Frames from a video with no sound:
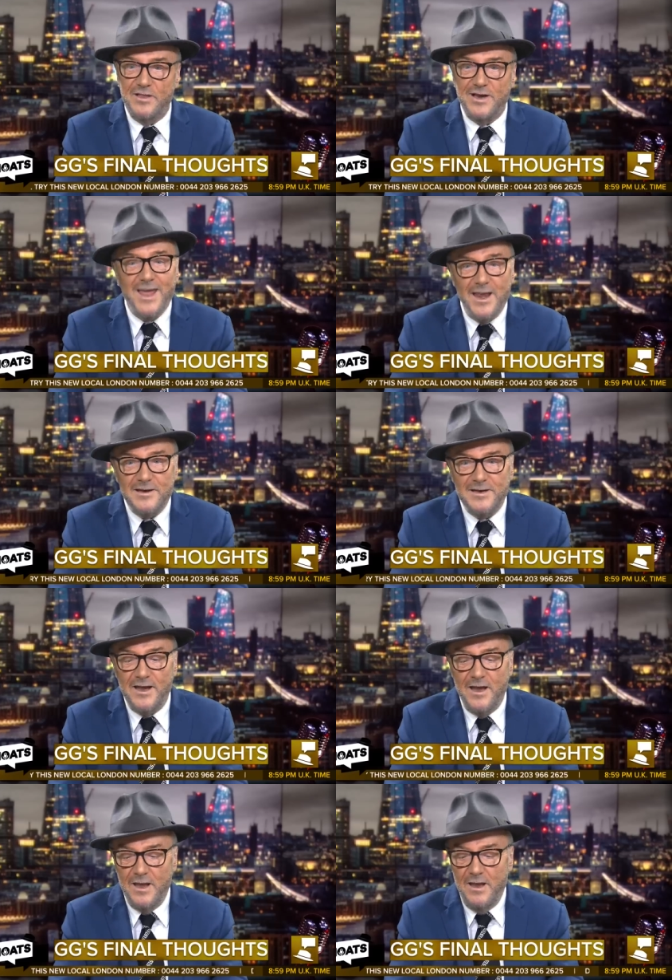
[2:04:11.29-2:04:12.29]
The
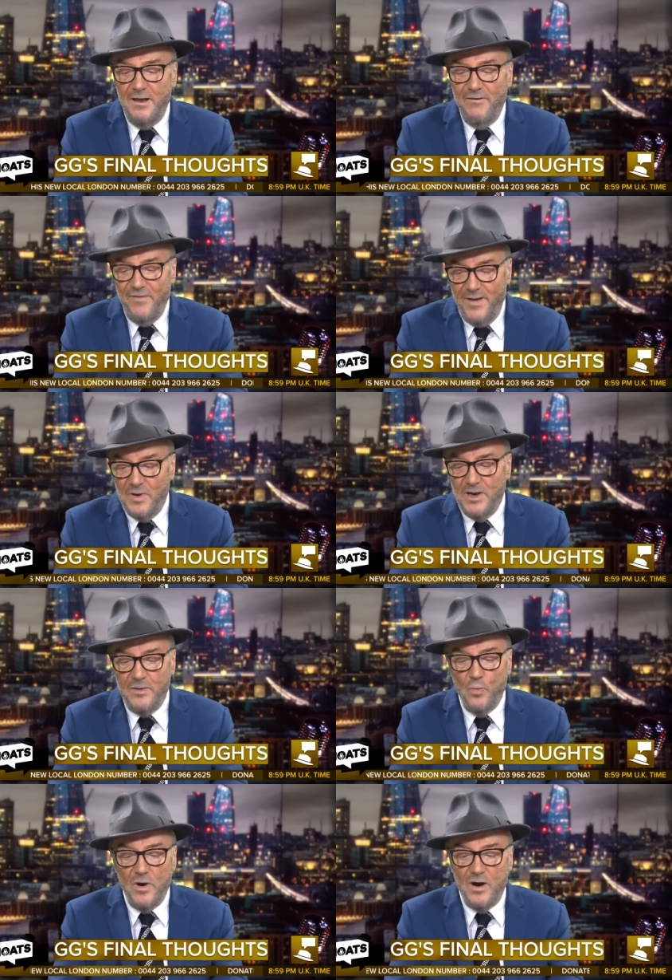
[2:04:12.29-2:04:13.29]
Kennedy family
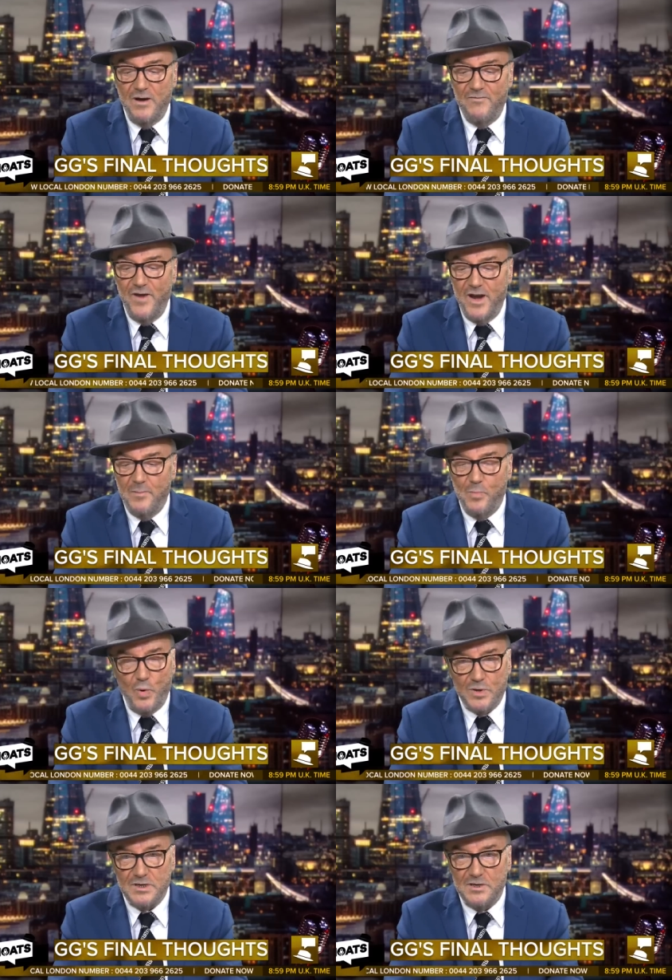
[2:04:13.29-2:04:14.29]
were very
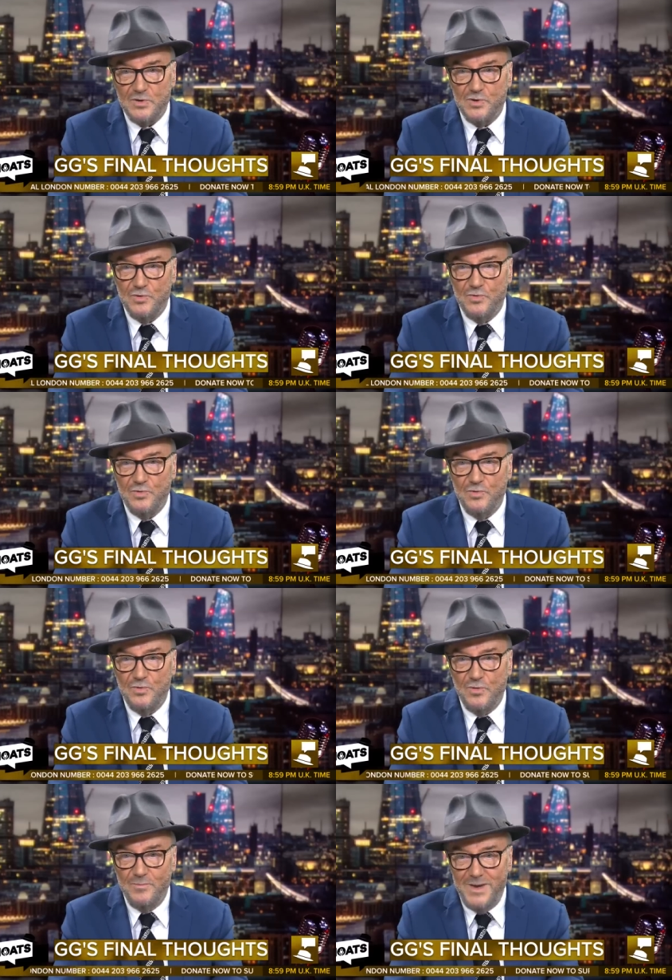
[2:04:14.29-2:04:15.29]
important
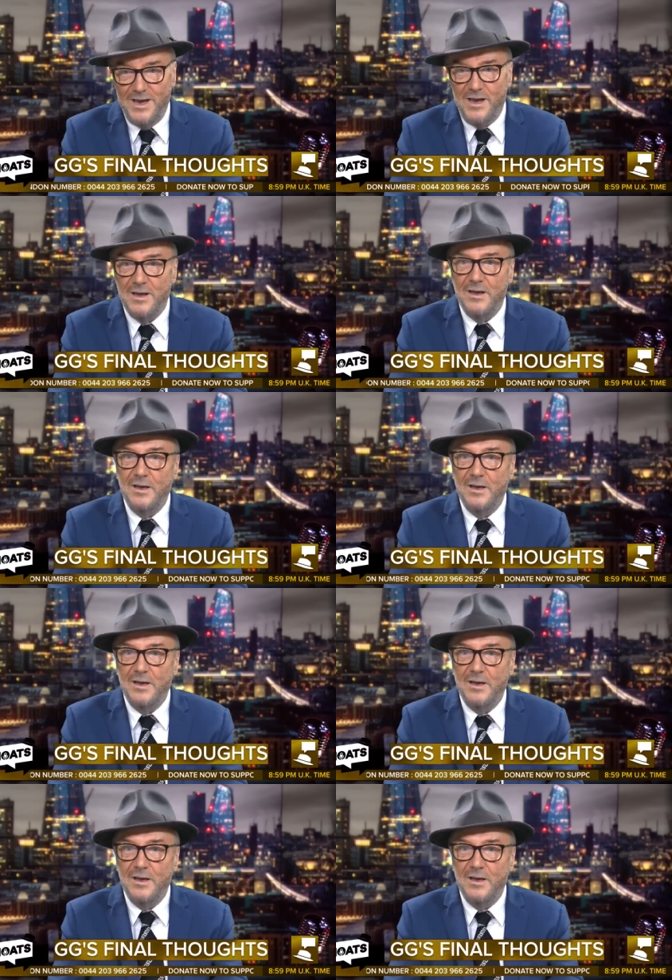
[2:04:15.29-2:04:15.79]
to me,